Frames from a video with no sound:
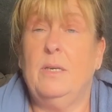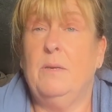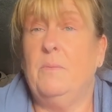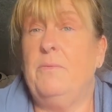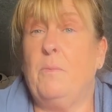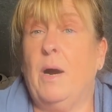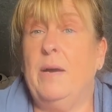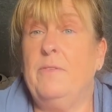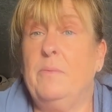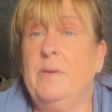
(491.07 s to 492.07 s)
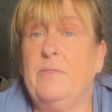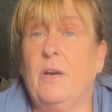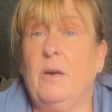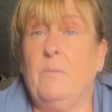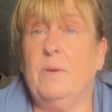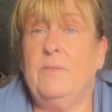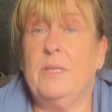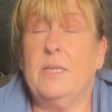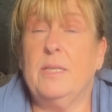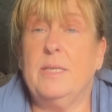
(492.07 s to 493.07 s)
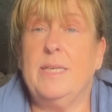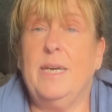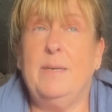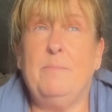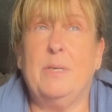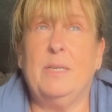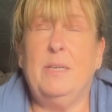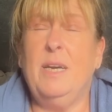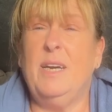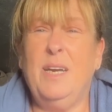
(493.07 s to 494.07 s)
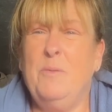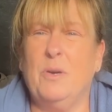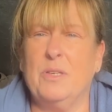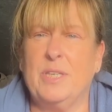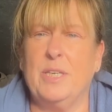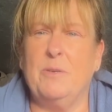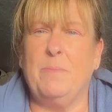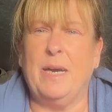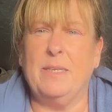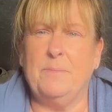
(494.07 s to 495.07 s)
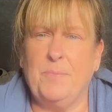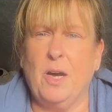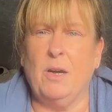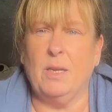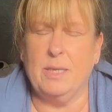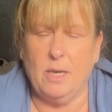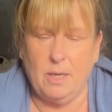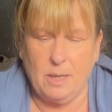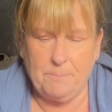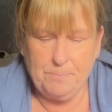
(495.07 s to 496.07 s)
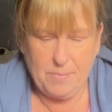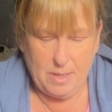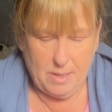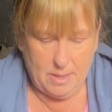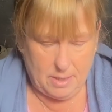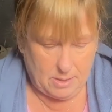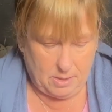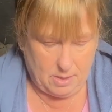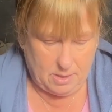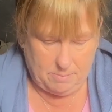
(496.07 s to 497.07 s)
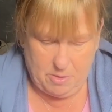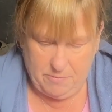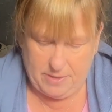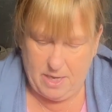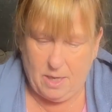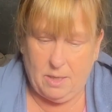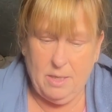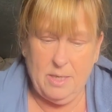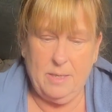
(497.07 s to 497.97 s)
with whatever we've got with us at the time. But yeah, it wasn't too bad, all in all. So moving on.